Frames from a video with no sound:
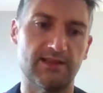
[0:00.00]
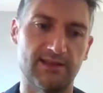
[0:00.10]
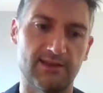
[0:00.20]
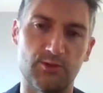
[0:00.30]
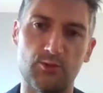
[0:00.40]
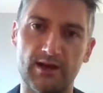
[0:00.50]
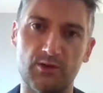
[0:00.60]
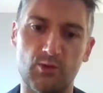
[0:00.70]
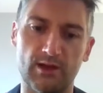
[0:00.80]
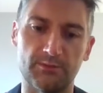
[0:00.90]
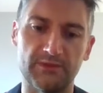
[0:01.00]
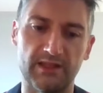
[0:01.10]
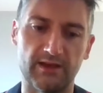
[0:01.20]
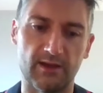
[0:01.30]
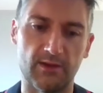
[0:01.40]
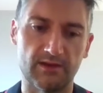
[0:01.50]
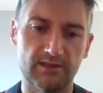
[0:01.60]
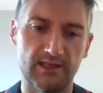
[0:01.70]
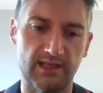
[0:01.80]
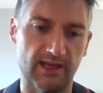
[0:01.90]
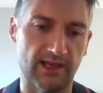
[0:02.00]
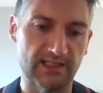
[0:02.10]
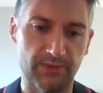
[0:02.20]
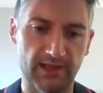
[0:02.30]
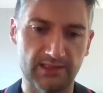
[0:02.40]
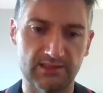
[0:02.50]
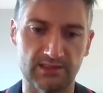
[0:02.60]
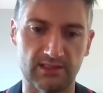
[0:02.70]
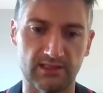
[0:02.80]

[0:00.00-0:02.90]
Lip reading: one of the key aspects,